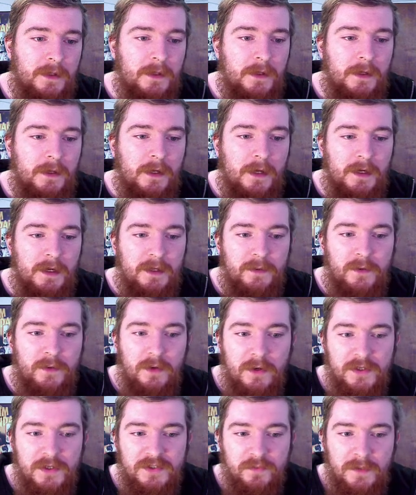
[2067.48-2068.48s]
The
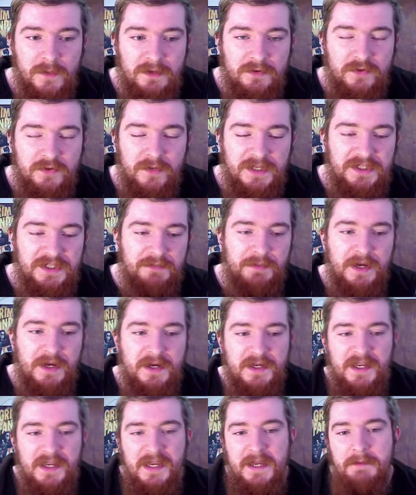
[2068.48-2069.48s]
Lost World Jurassic
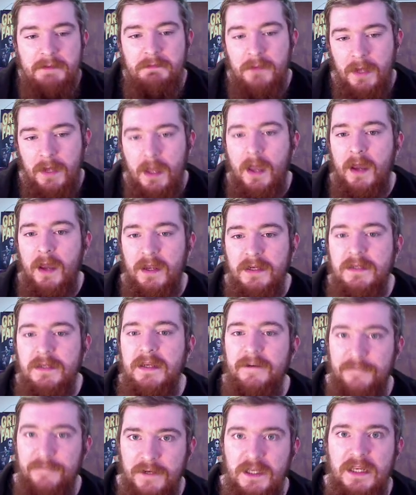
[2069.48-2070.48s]
Park game, I
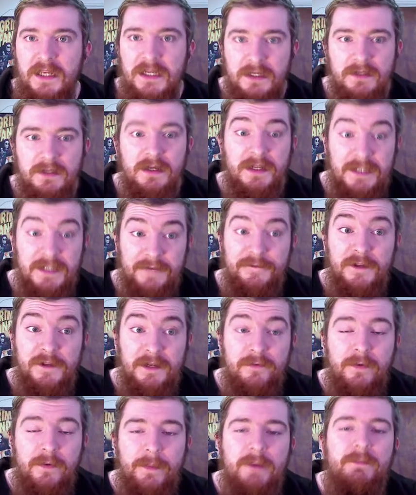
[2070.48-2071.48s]
definitely
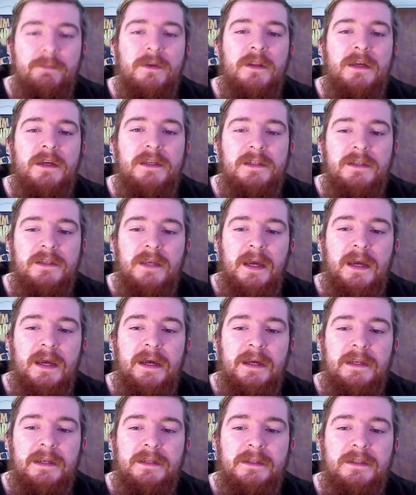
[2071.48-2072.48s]
remember this,
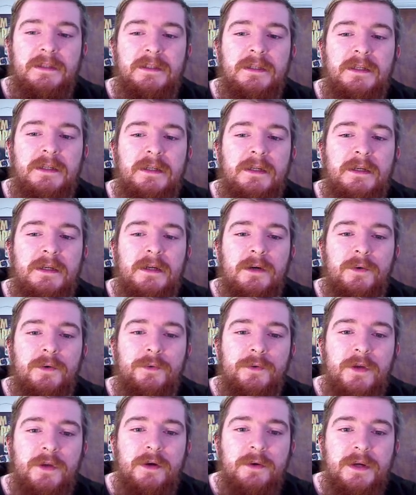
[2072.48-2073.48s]
and
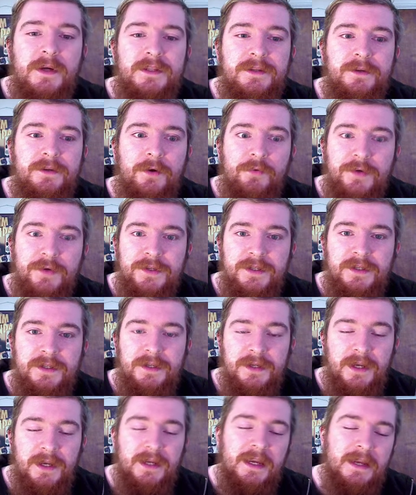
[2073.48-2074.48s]
although I wouldn't,
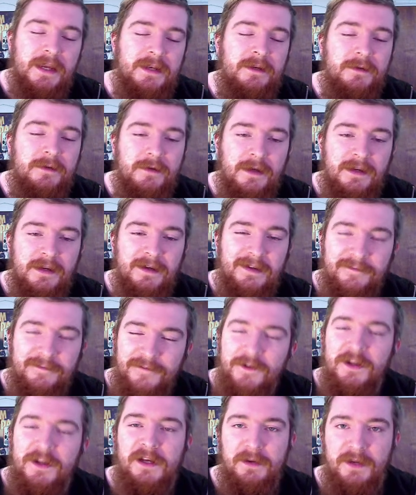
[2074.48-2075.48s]
again, and I feel
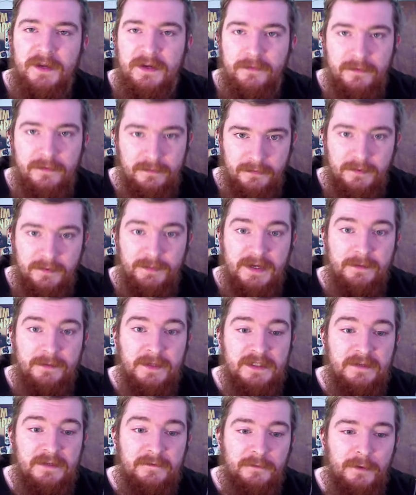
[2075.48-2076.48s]
like I'm going to repeat
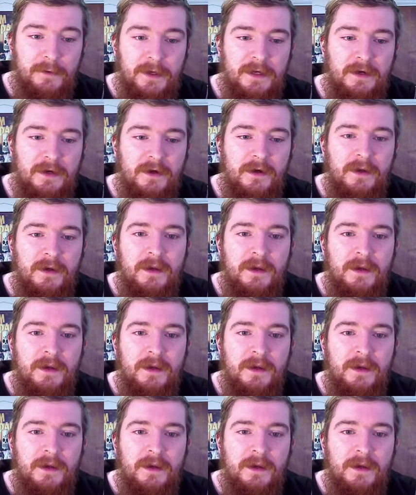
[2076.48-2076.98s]
myself quite a lot,